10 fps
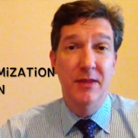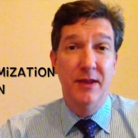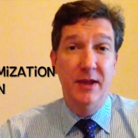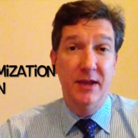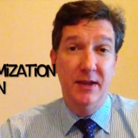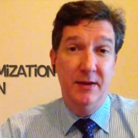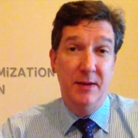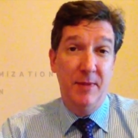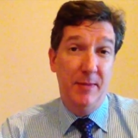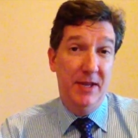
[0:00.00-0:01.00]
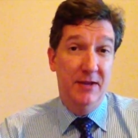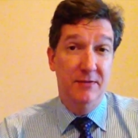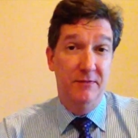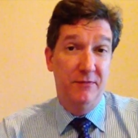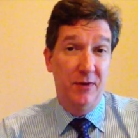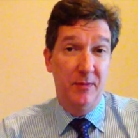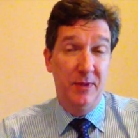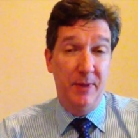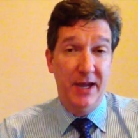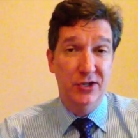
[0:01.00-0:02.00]
The may be hidden from
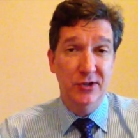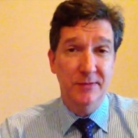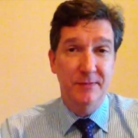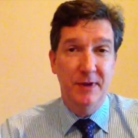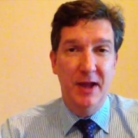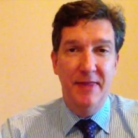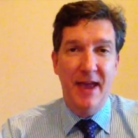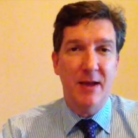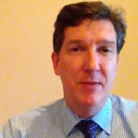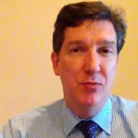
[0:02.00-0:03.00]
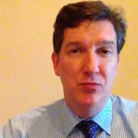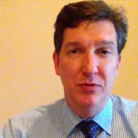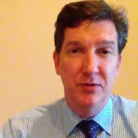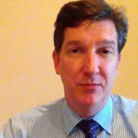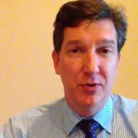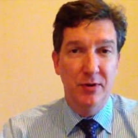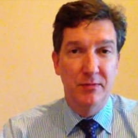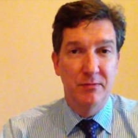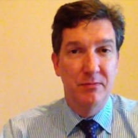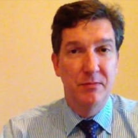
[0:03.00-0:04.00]
the patient, and that can be really
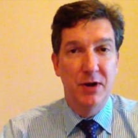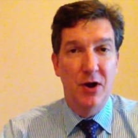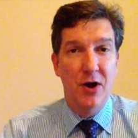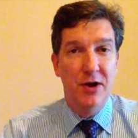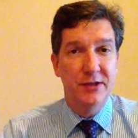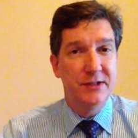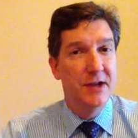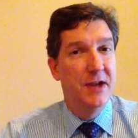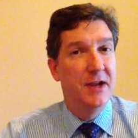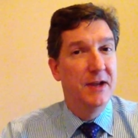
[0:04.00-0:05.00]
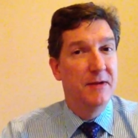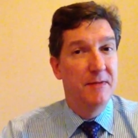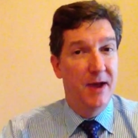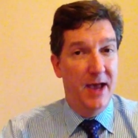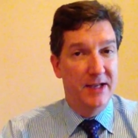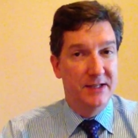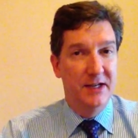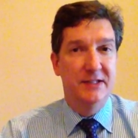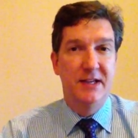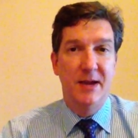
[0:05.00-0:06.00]
important because, as an
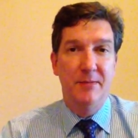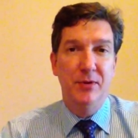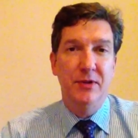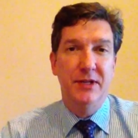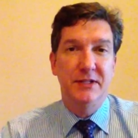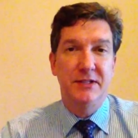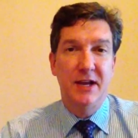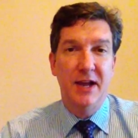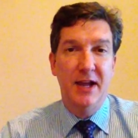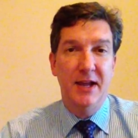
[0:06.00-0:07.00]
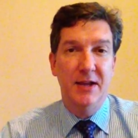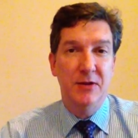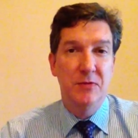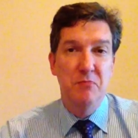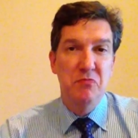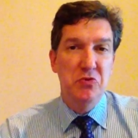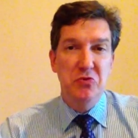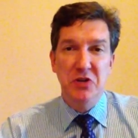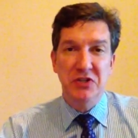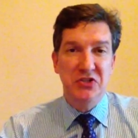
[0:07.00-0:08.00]
example, let's say you're
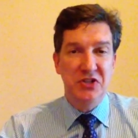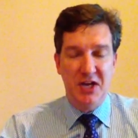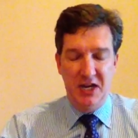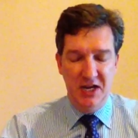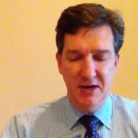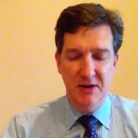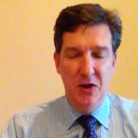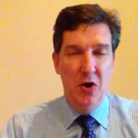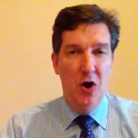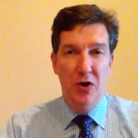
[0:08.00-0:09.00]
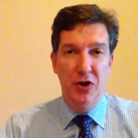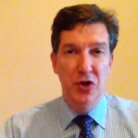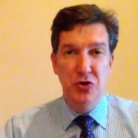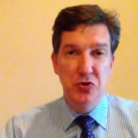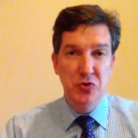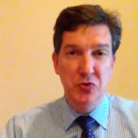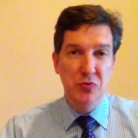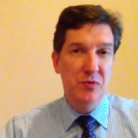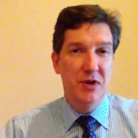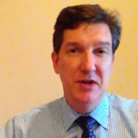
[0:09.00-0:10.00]
doing a study on a new,